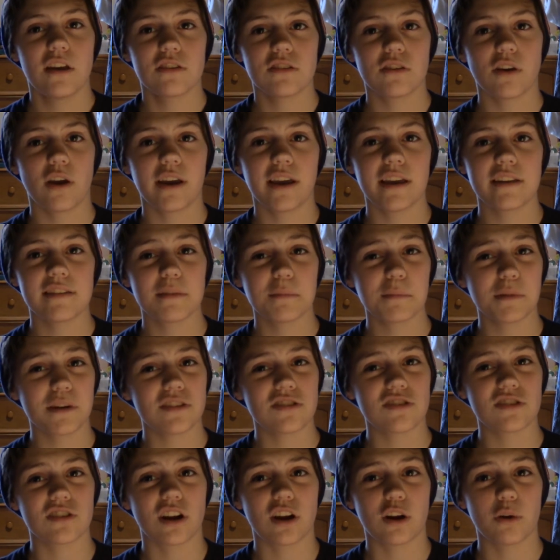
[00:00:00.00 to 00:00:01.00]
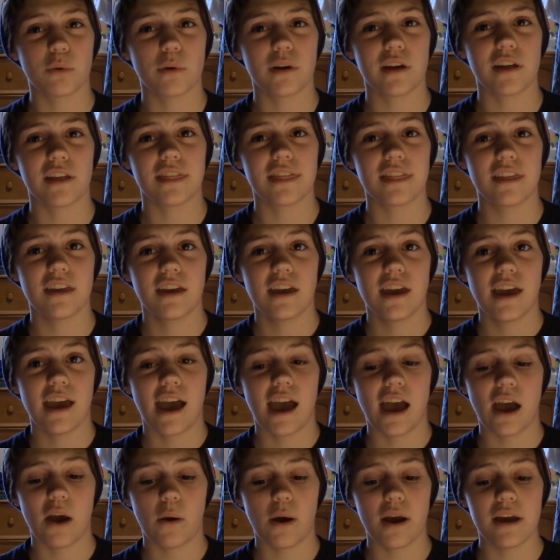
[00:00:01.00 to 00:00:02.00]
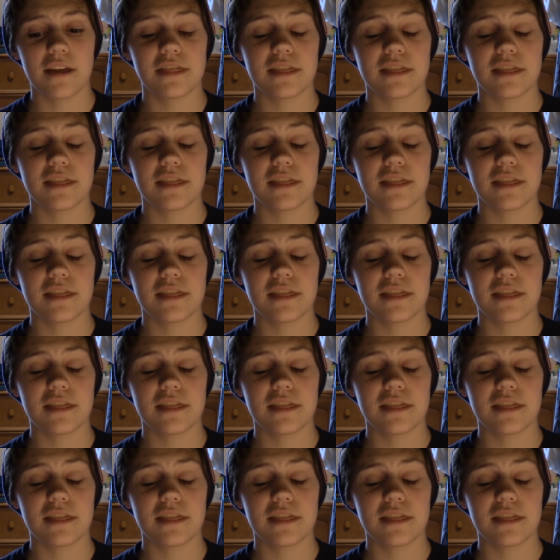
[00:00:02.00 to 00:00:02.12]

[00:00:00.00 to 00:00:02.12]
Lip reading: So I guess I'm going to start with how I